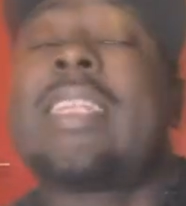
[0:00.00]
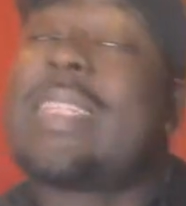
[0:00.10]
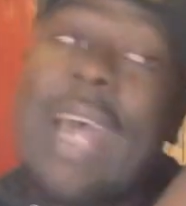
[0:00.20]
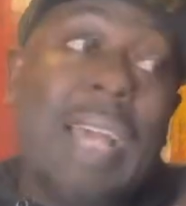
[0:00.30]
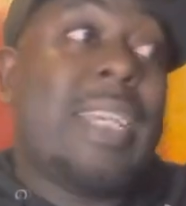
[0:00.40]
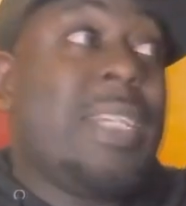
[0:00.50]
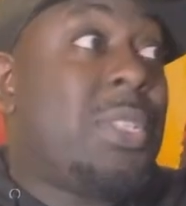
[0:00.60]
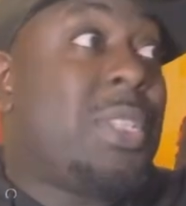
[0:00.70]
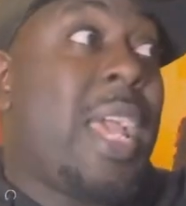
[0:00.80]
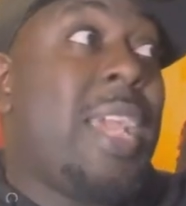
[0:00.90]
the dad
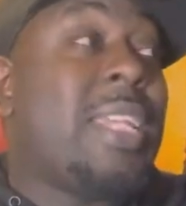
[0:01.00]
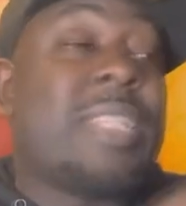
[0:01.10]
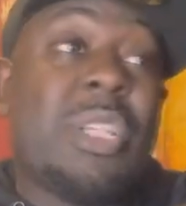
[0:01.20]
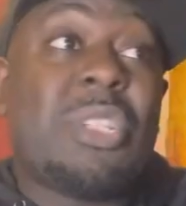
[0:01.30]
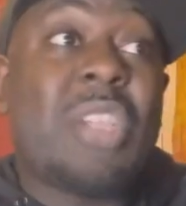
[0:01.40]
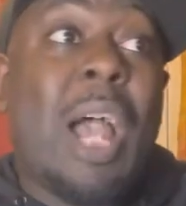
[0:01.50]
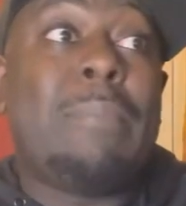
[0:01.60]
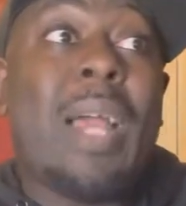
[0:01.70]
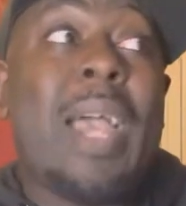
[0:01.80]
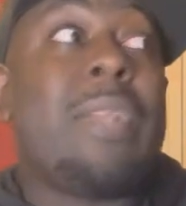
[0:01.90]
is dead in this
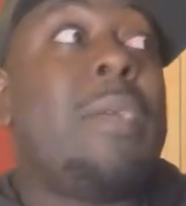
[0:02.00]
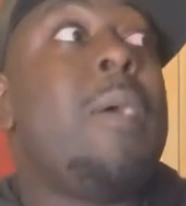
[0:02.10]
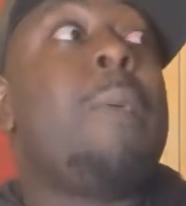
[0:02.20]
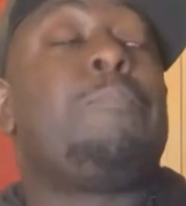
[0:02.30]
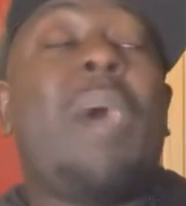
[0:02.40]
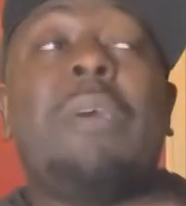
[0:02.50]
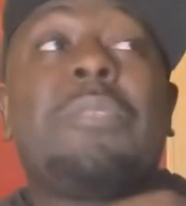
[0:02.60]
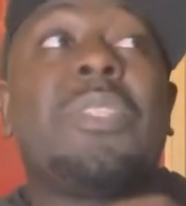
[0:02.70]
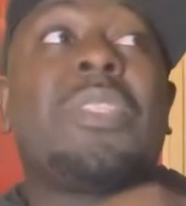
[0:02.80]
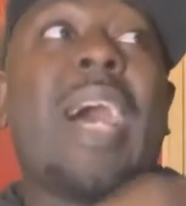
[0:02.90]
timeline.
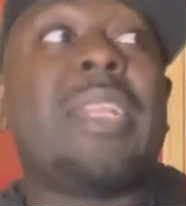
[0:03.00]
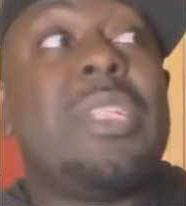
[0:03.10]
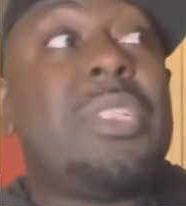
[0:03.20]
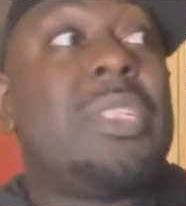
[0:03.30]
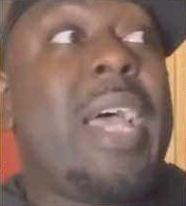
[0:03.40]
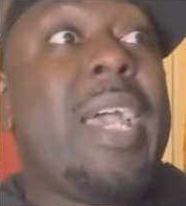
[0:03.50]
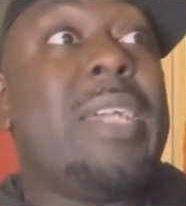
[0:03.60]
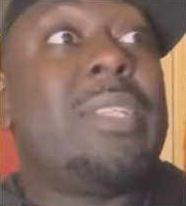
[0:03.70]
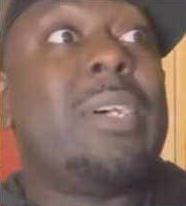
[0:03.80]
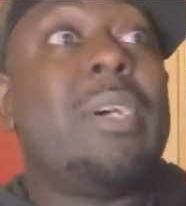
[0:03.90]
Miles' dad is dead.